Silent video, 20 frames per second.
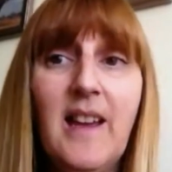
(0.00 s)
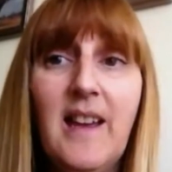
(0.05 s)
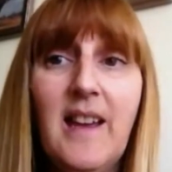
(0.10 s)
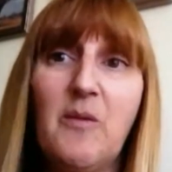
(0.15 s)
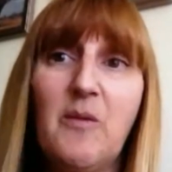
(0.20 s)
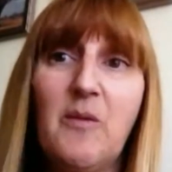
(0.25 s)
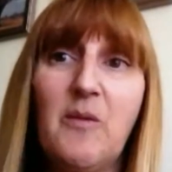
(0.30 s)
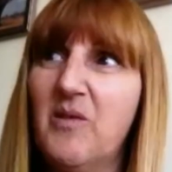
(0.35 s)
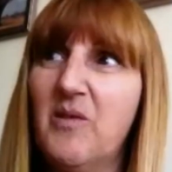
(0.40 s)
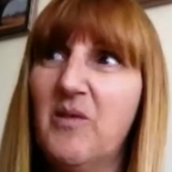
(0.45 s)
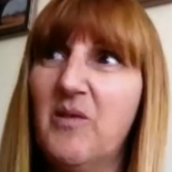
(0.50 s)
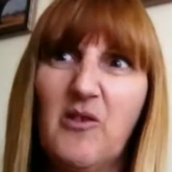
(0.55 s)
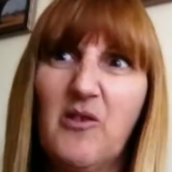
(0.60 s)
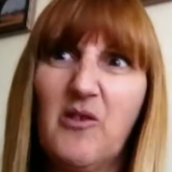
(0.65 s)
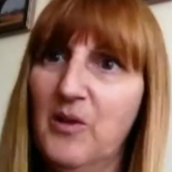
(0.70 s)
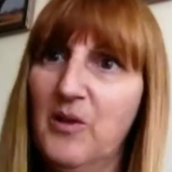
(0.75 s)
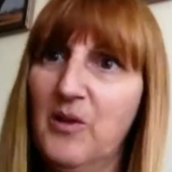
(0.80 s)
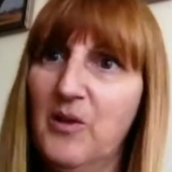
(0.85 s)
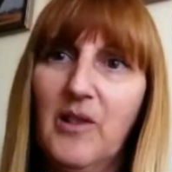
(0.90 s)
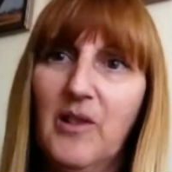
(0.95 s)
And then
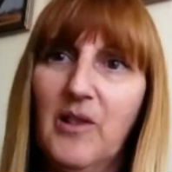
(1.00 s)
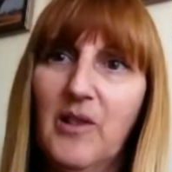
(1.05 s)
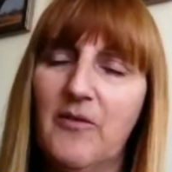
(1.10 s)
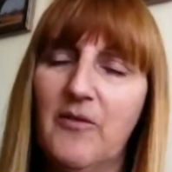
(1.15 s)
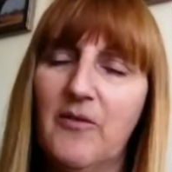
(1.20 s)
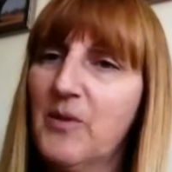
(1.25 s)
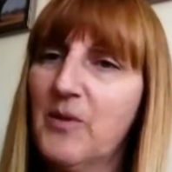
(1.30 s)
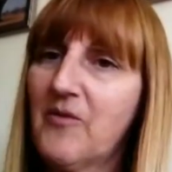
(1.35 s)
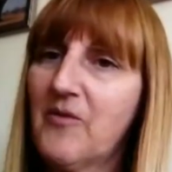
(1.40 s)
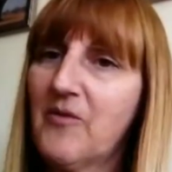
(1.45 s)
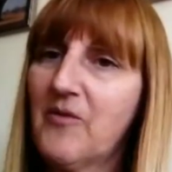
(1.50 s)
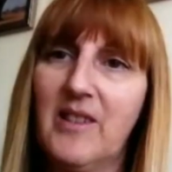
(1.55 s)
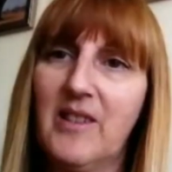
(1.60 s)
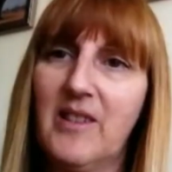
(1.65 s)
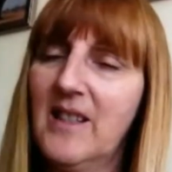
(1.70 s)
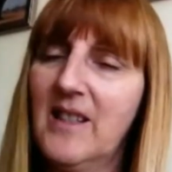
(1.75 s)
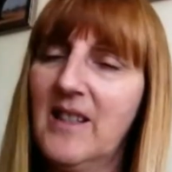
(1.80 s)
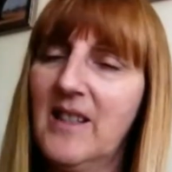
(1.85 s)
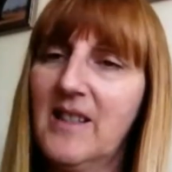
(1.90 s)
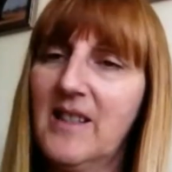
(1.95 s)
the removal of it was
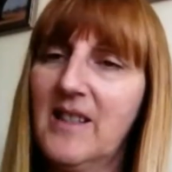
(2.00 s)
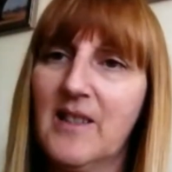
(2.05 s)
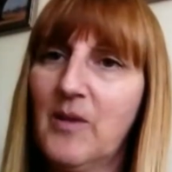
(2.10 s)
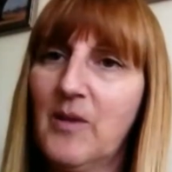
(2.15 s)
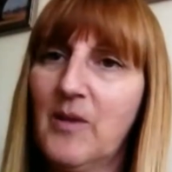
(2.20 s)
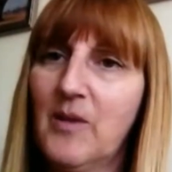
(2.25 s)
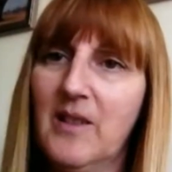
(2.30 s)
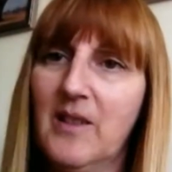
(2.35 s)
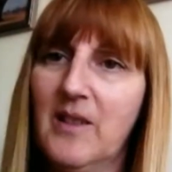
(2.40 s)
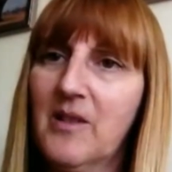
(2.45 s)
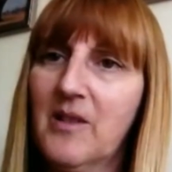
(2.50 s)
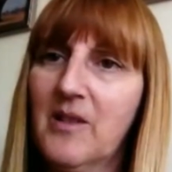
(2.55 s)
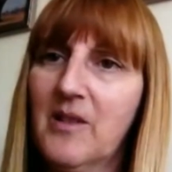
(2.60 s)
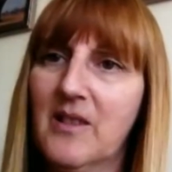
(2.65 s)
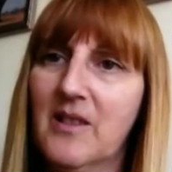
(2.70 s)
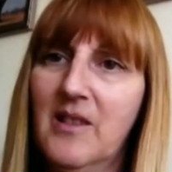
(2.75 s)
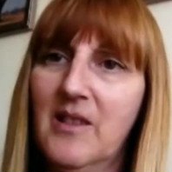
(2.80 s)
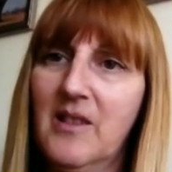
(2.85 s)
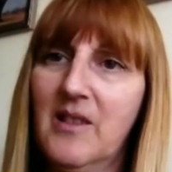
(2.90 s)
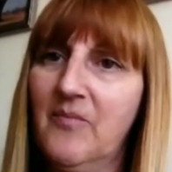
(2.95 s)
very easy as well. It
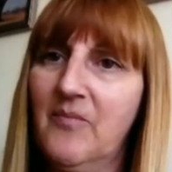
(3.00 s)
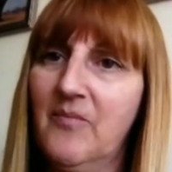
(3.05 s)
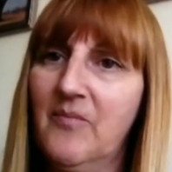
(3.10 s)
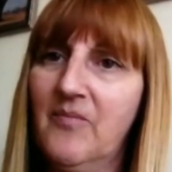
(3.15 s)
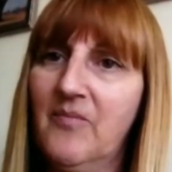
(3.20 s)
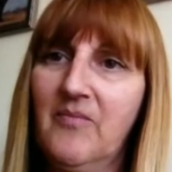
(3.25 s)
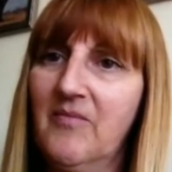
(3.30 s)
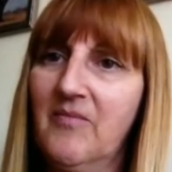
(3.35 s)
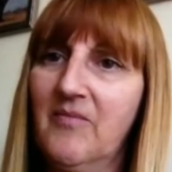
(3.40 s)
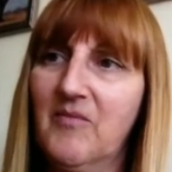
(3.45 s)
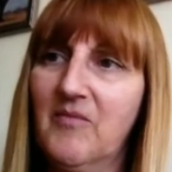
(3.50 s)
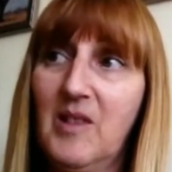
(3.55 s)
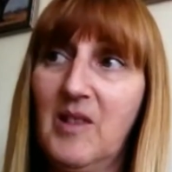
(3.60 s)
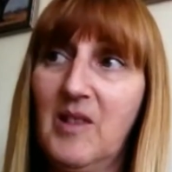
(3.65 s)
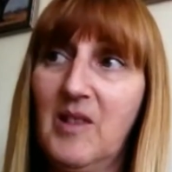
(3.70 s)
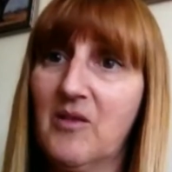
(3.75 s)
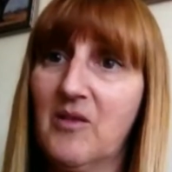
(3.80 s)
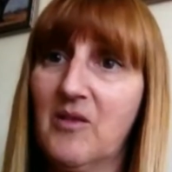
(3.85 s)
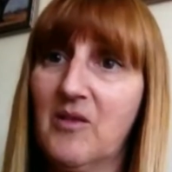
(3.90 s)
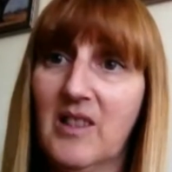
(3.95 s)

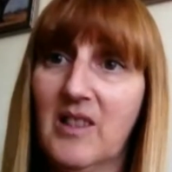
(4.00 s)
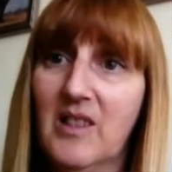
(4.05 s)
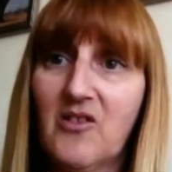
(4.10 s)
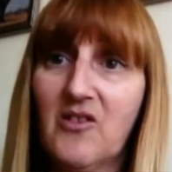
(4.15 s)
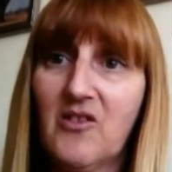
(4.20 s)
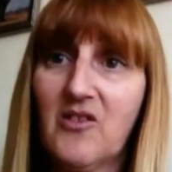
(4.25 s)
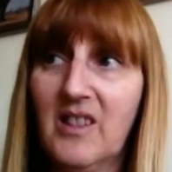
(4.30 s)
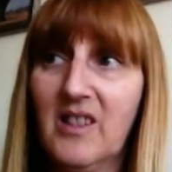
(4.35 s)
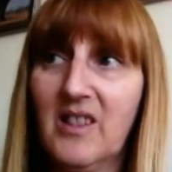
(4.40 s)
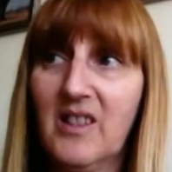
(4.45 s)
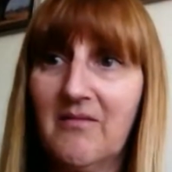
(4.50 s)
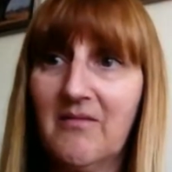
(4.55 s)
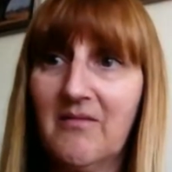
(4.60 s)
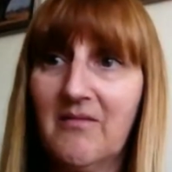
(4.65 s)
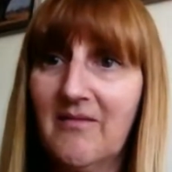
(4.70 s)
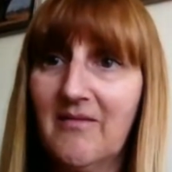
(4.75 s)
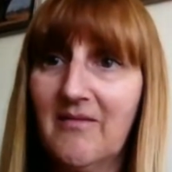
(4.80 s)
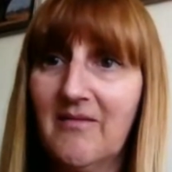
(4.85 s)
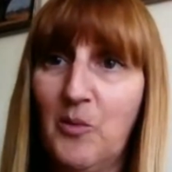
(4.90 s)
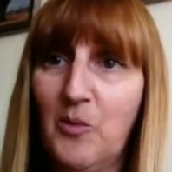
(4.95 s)
was just literally
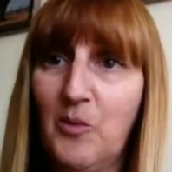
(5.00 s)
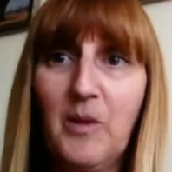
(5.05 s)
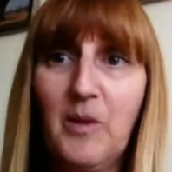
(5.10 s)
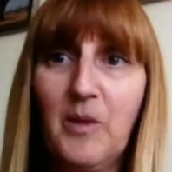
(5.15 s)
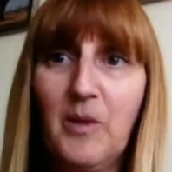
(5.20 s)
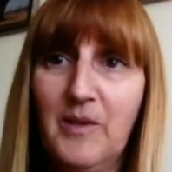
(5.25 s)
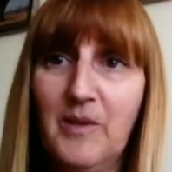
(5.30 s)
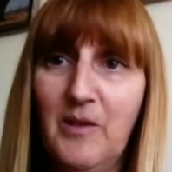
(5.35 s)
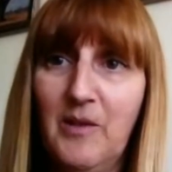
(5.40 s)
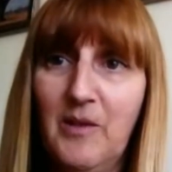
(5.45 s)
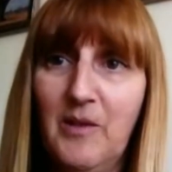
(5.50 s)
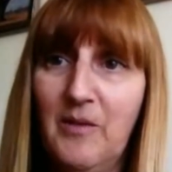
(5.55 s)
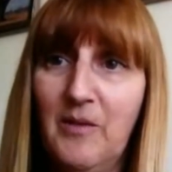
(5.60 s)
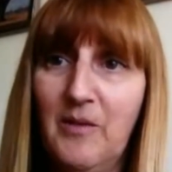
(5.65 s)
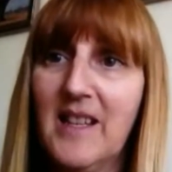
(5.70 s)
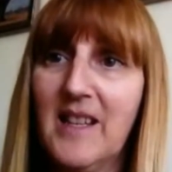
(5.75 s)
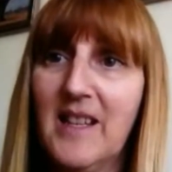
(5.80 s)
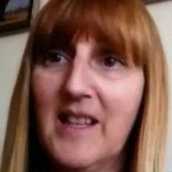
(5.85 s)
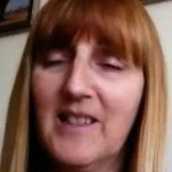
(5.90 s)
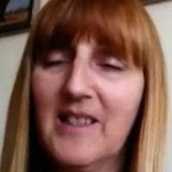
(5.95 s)
no problem, no
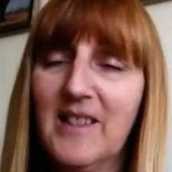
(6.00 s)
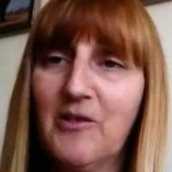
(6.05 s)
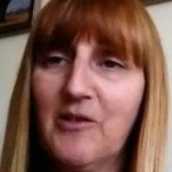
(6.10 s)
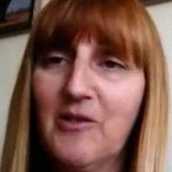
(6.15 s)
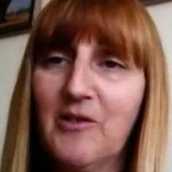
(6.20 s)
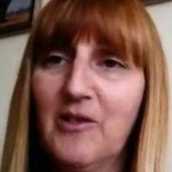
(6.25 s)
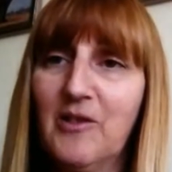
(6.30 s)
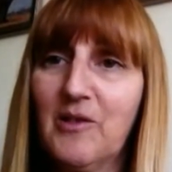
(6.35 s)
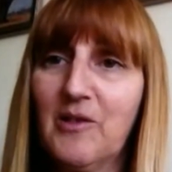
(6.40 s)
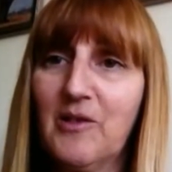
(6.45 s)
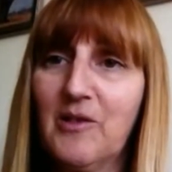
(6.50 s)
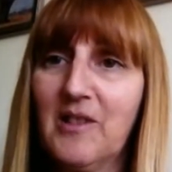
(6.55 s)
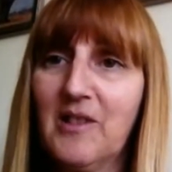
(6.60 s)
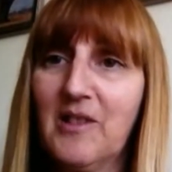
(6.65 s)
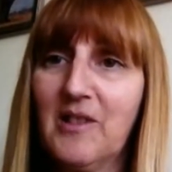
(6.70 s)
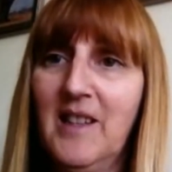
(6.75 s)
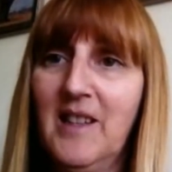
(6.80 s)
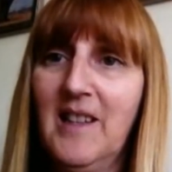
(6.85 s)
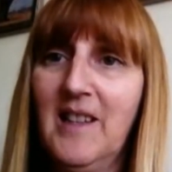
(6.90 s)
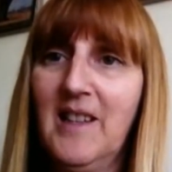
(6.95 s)
anaesthetic, nothing,
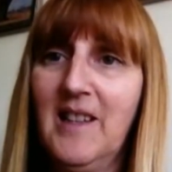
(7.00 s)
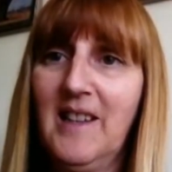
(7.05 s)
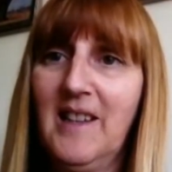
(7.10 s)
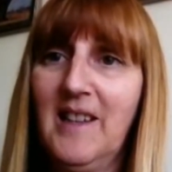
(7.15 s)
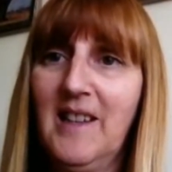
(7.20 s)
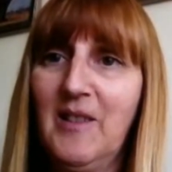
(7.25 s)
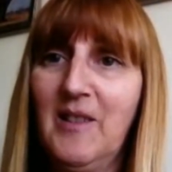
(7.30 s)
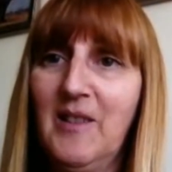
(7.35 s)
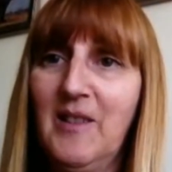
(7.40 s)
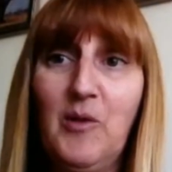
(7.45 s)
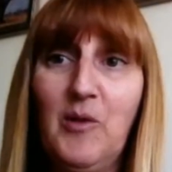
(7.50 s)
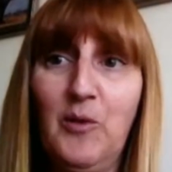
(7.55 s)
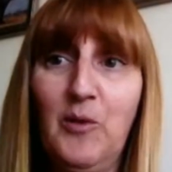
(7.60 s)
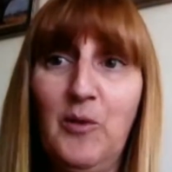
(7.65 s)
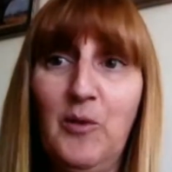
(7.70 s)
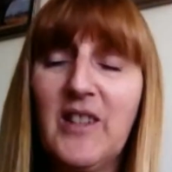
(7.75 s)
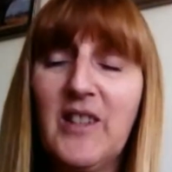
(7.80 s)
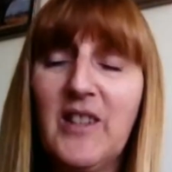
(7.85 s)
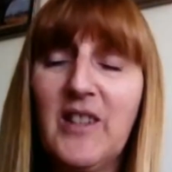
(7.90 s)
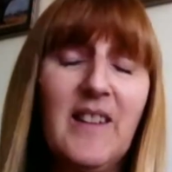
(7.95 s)
just
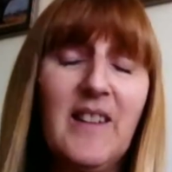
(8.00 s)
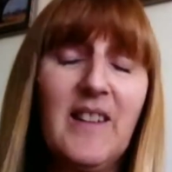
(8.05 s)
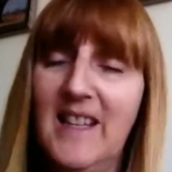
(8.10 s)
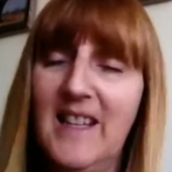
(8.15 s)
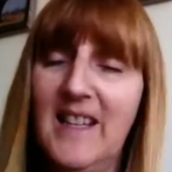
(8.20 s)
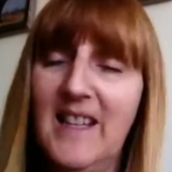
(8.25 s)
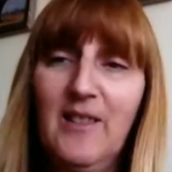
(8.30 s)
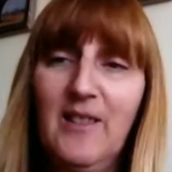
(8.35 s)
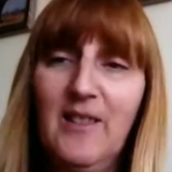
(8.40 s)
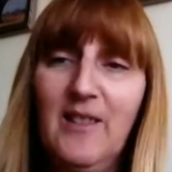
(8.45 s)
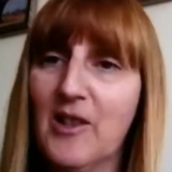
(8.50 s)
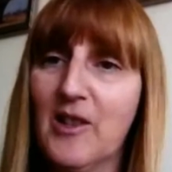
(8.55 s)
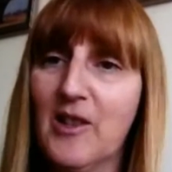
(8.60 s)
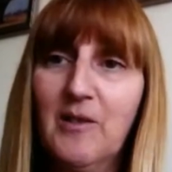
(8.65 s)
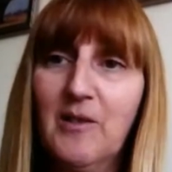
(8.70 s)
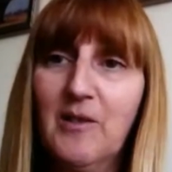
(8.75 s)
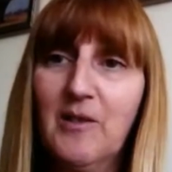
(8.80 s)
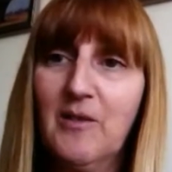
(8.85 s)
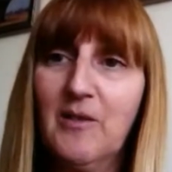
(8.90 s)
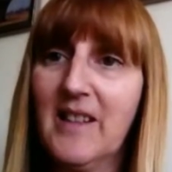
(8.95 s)
removed it, and then it heals
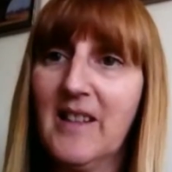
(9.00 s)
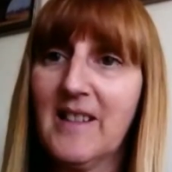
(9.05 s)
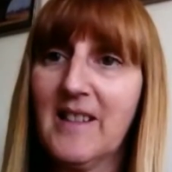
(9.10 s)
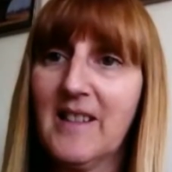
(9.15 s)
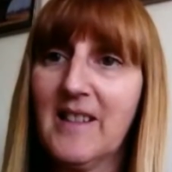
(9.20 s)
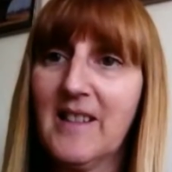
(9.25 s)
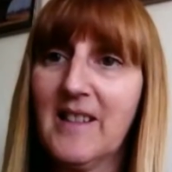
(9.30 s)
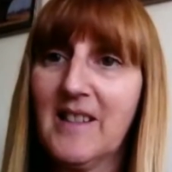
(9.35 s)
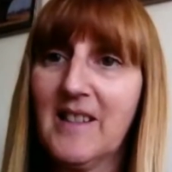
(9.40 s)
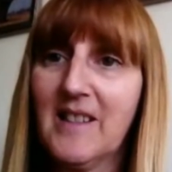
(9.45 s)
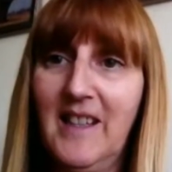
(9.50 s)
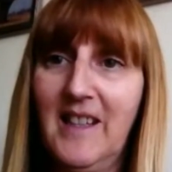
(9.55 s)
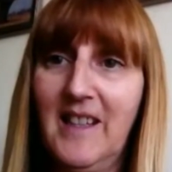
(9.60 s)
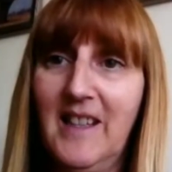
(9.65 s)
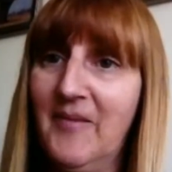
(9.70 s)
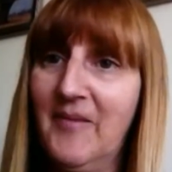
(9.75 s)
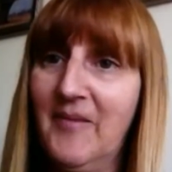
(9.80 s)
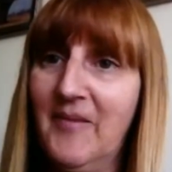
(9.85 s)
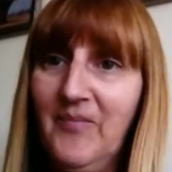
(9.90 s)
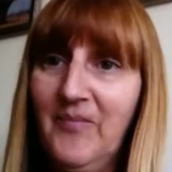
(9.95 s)
over. So that's,
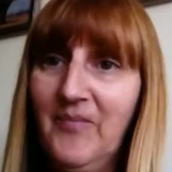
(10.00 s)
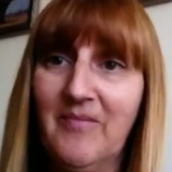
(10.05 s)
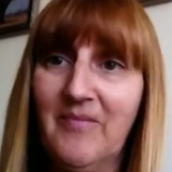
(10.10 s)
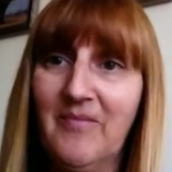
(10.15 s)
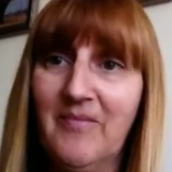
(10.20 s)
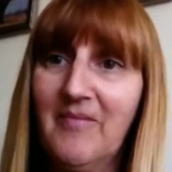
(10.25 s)
yeah.